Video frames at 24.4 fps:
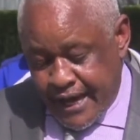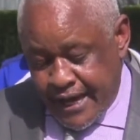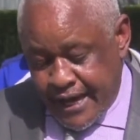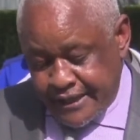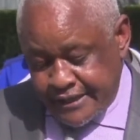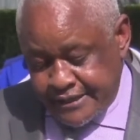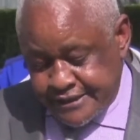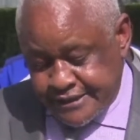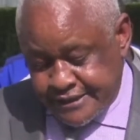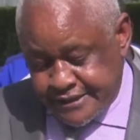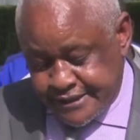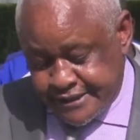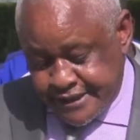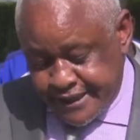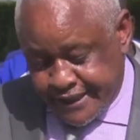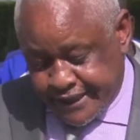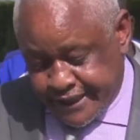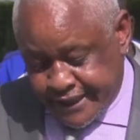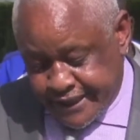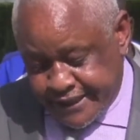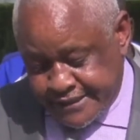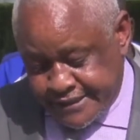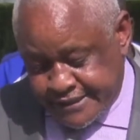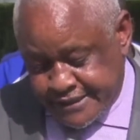and
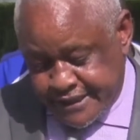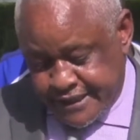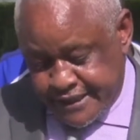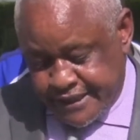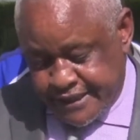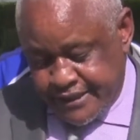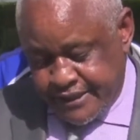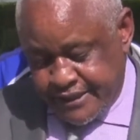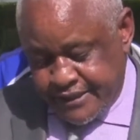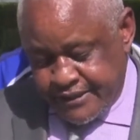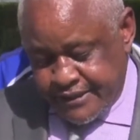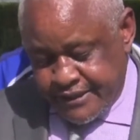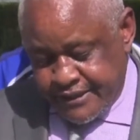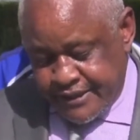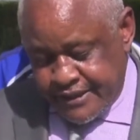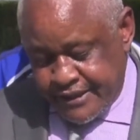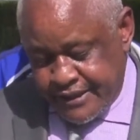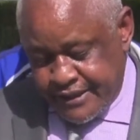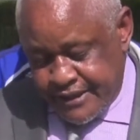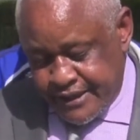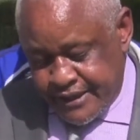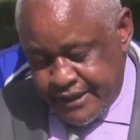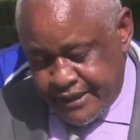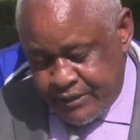secrecy
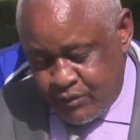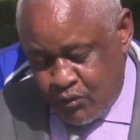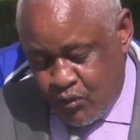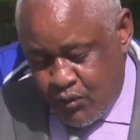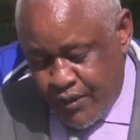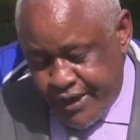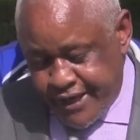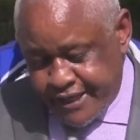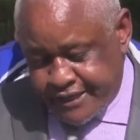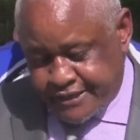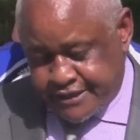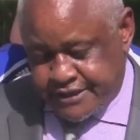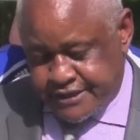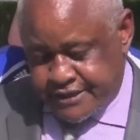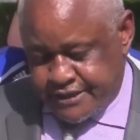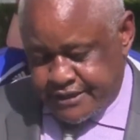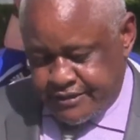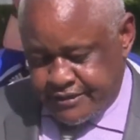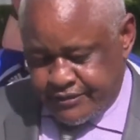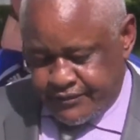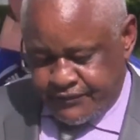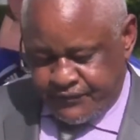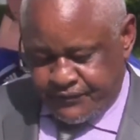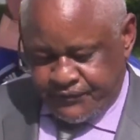in which